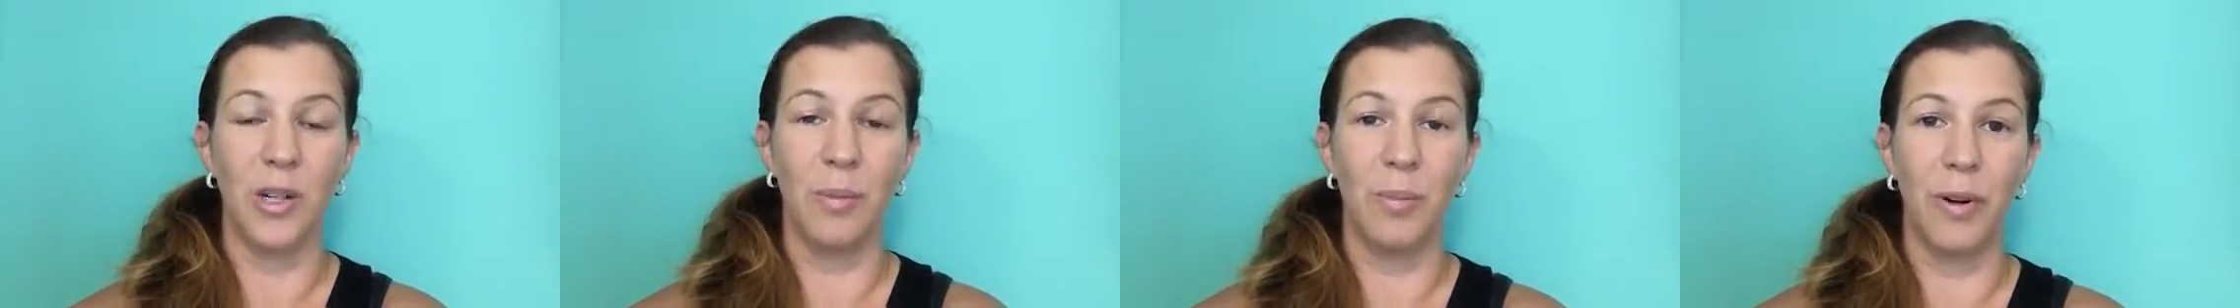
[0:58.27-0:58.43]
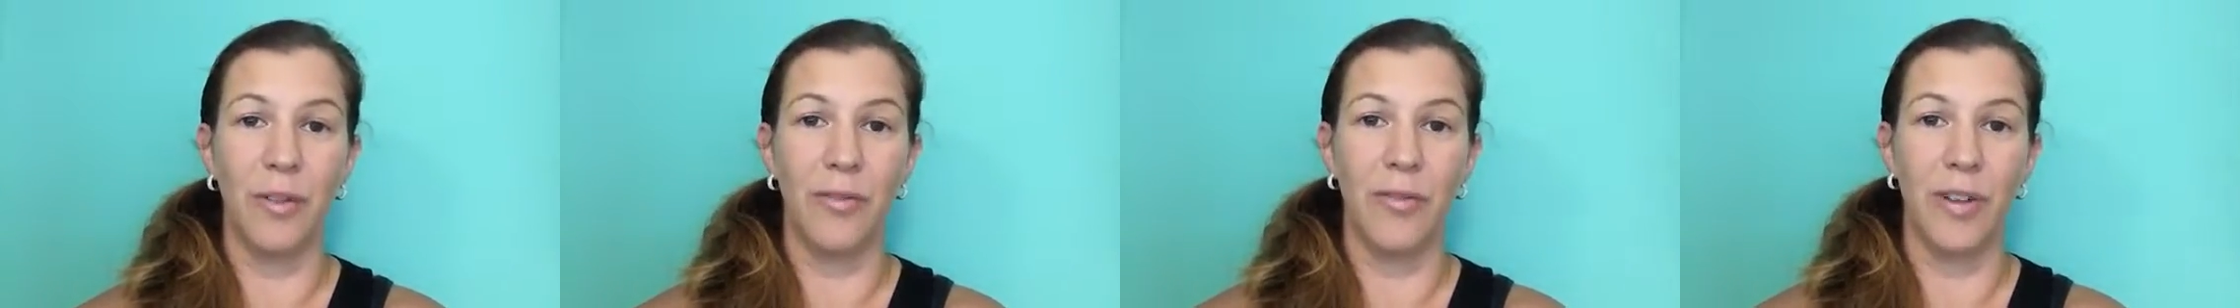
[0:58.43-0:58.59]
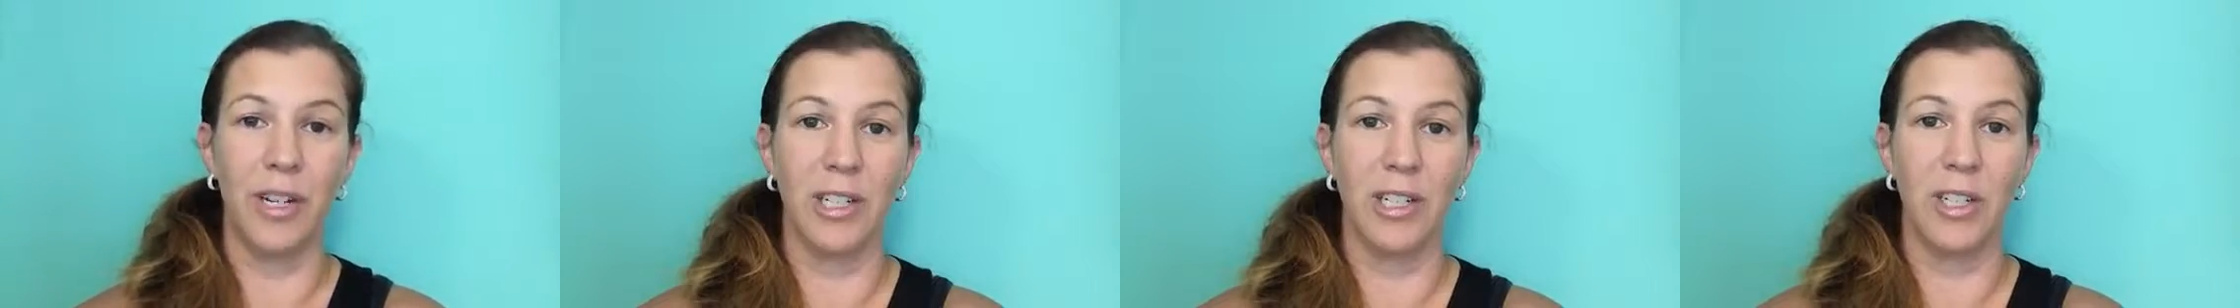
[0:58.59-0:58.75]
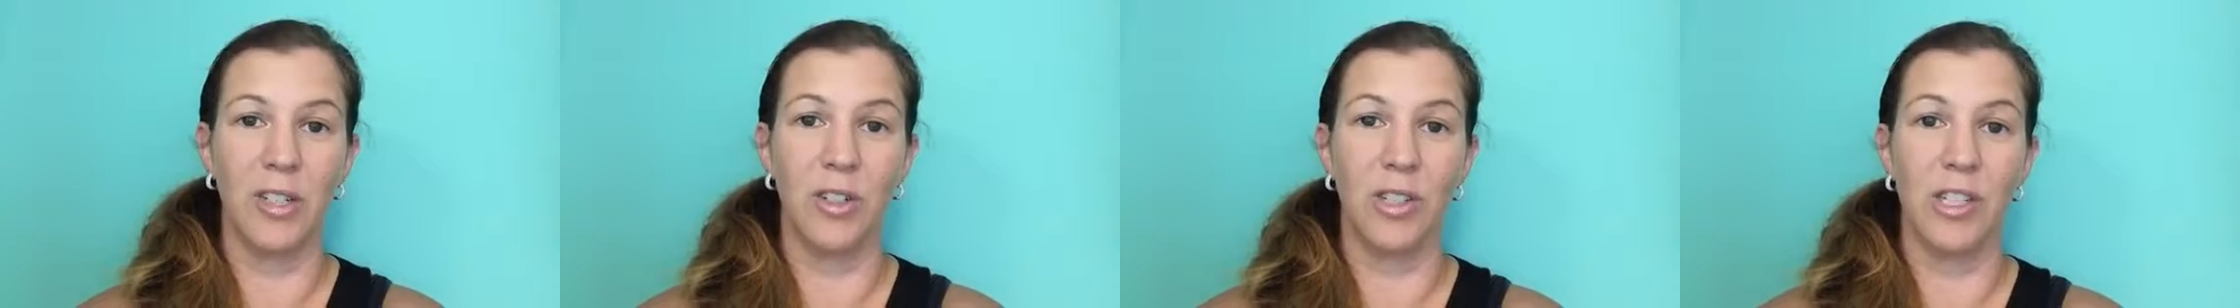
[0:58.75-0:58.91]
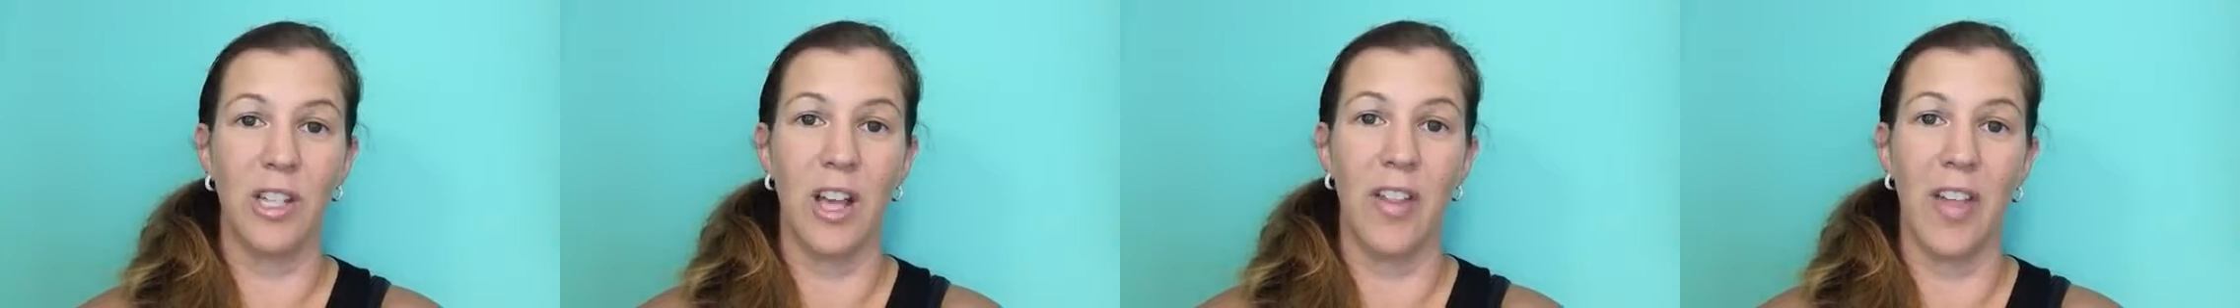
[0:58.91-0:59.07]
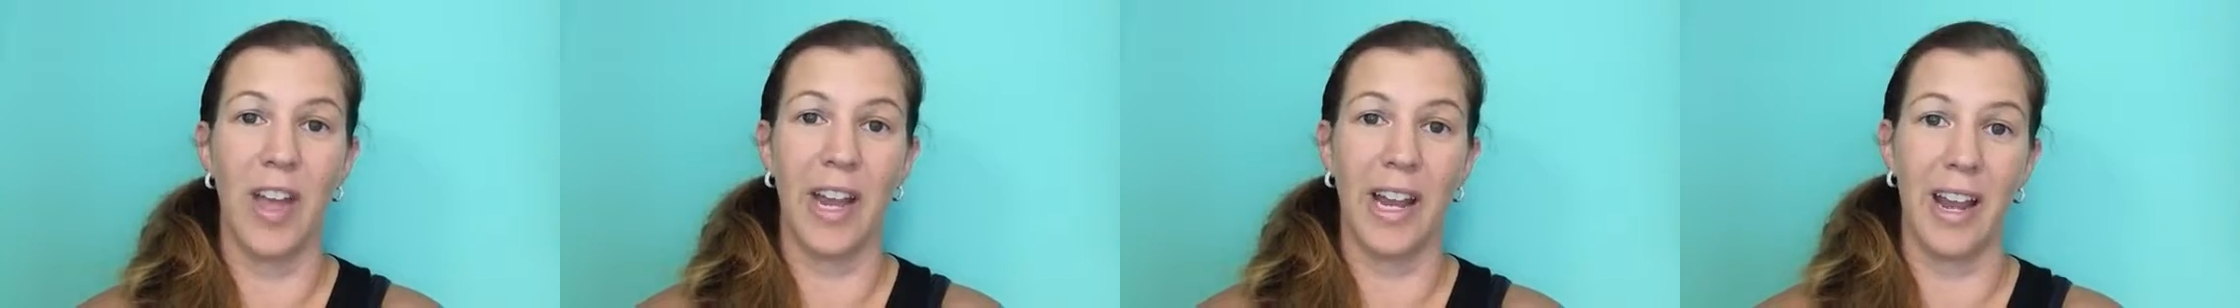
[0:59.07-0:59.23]
professional
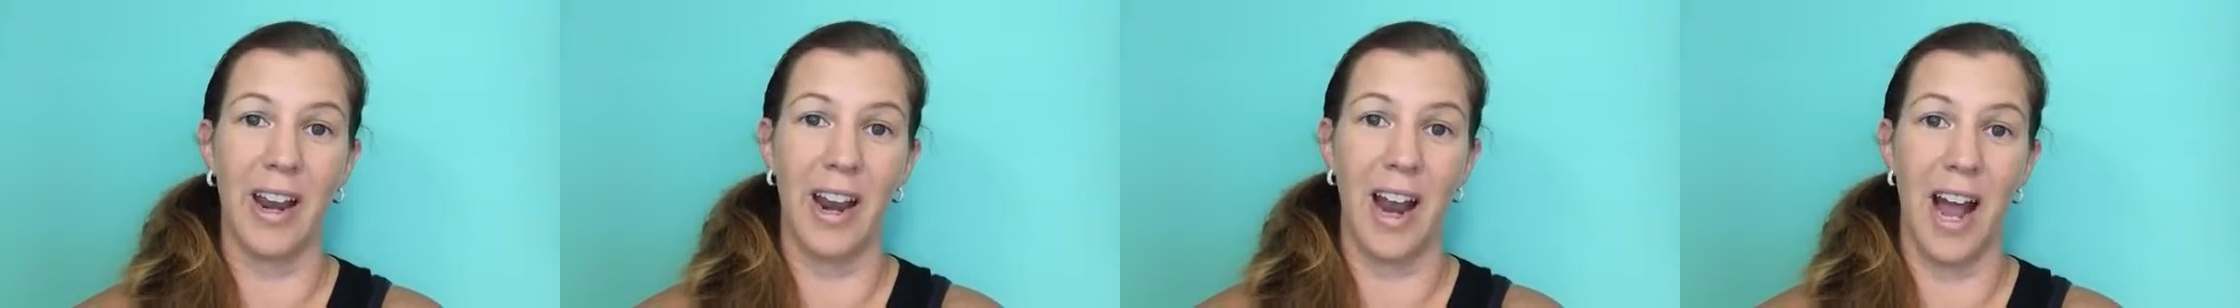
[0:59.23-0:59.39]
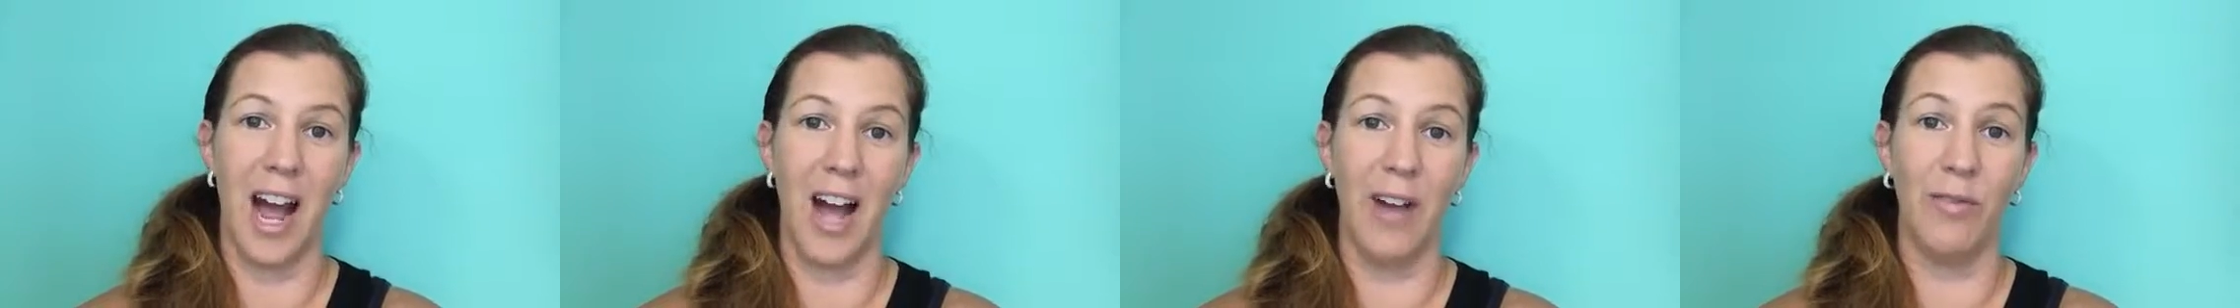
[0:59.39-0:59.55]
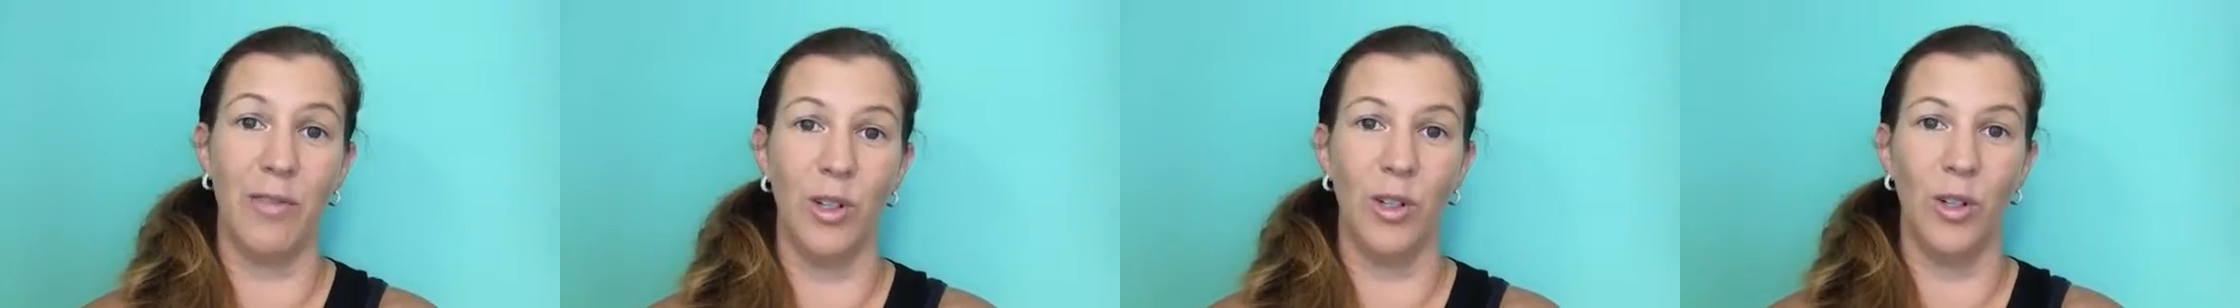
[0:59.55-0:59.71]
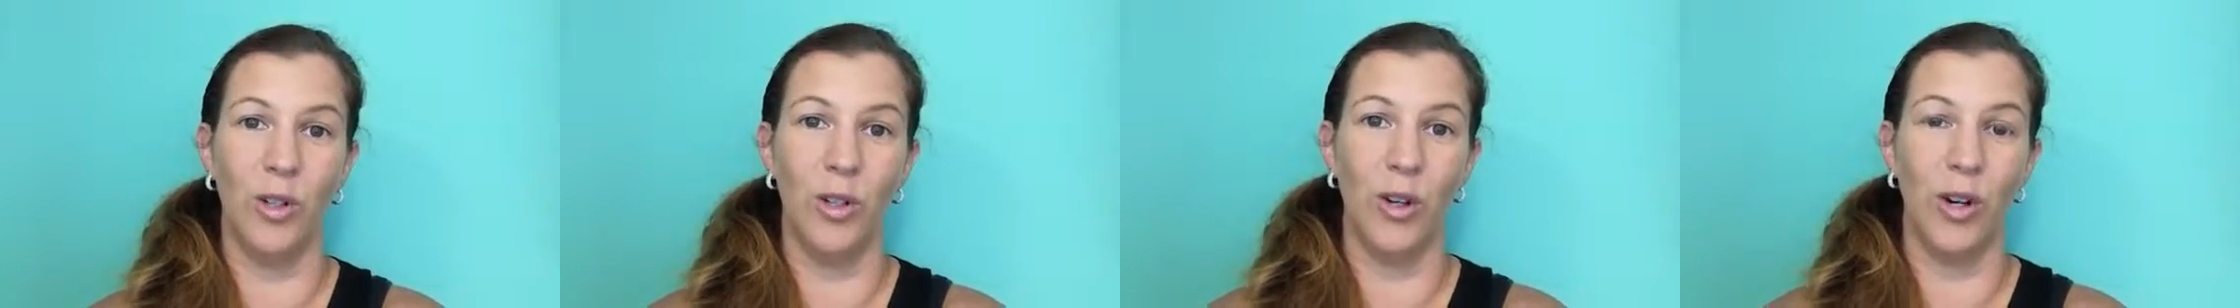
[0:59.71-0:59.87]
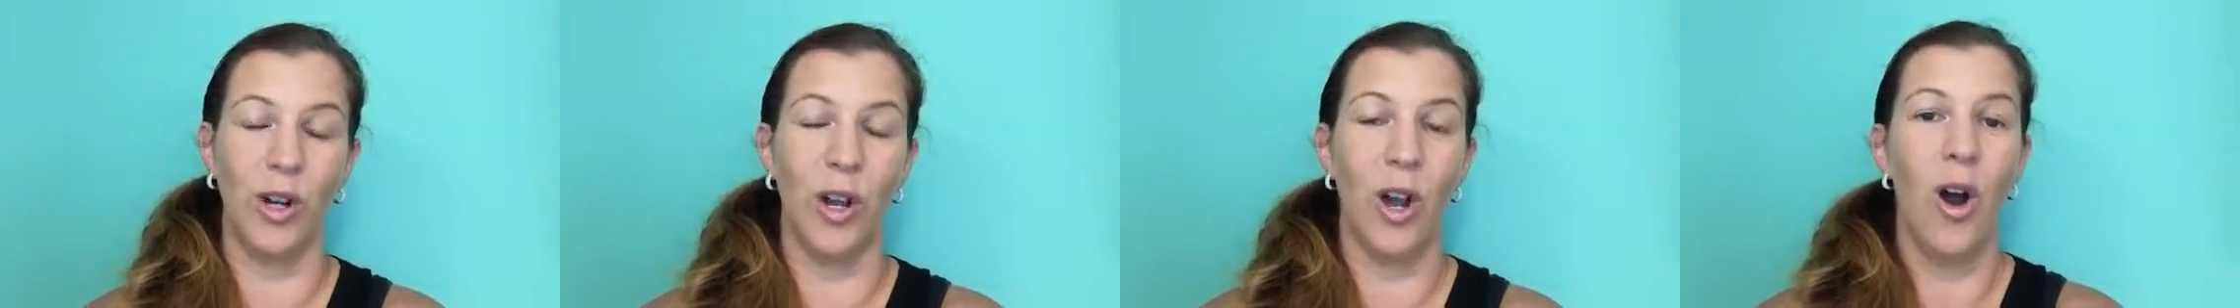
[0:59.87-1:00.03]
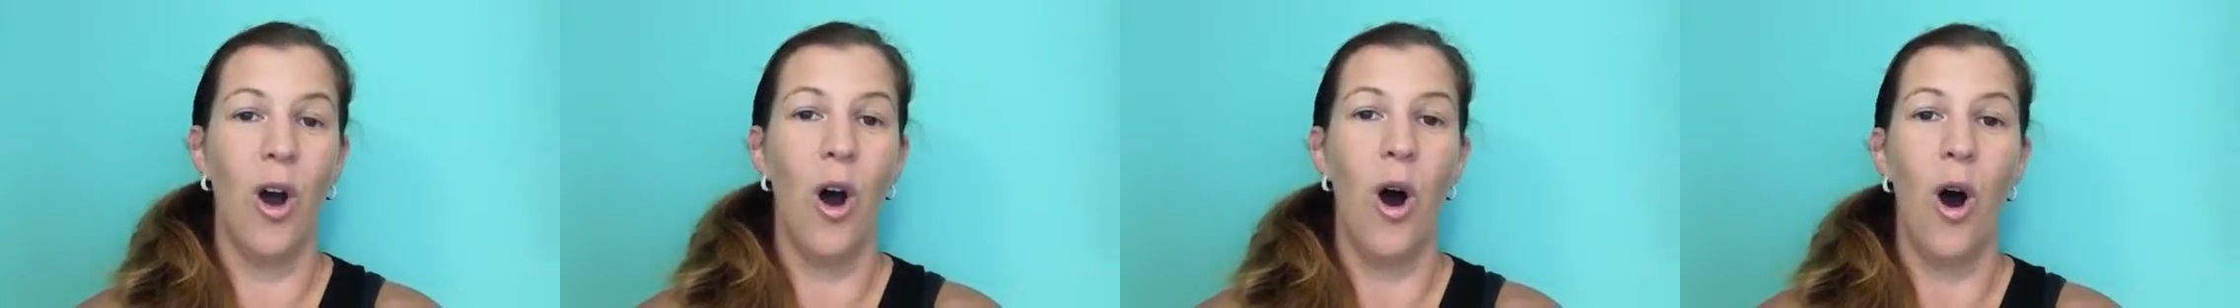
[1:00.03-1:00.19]
so they can have a look.